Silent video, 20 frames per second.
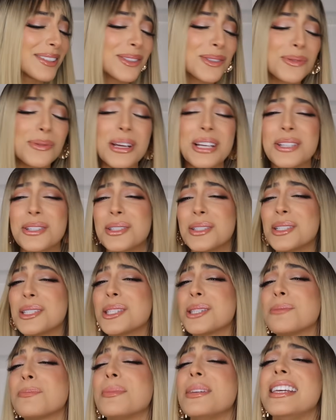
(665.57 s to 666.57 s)
the way she
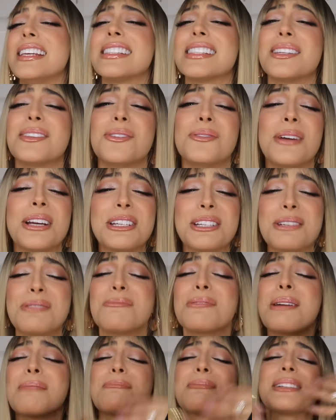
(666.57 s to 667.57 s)
speaks, and the way she
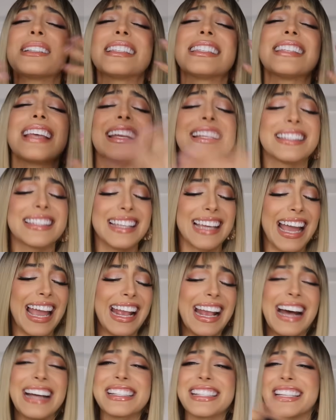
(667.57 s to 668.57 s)
represents. Like, I
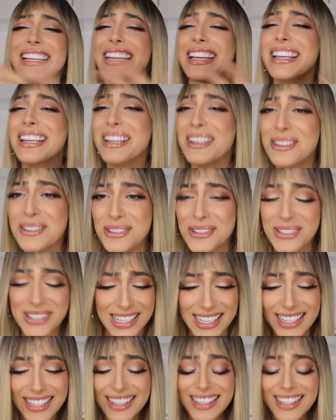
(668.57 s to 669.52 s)
got chills.